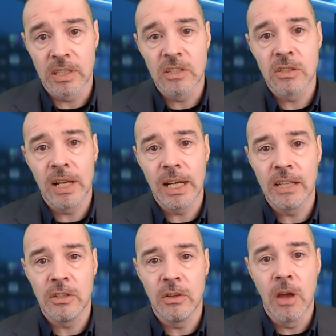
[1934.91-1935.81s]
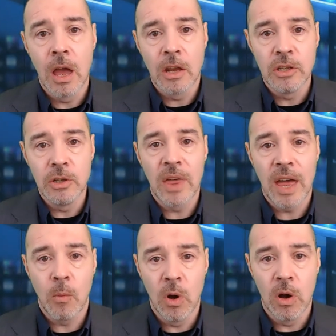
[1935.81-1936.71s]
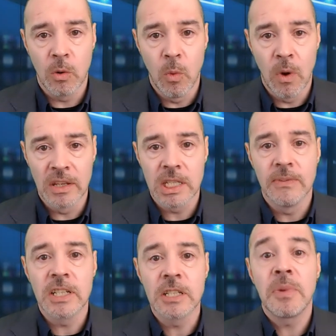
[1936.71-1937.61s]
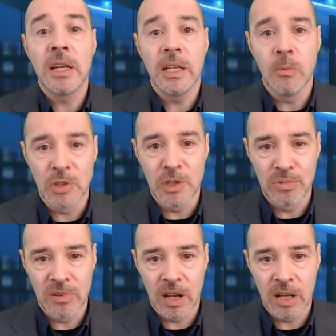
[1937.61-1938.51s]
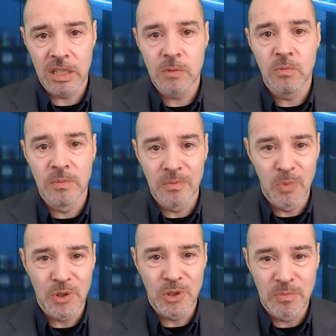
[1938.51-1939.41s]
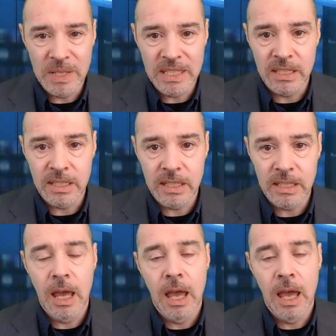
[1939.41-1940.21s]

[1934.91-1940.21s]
Your site lets you do that work once of explaining what your product is, what your business is,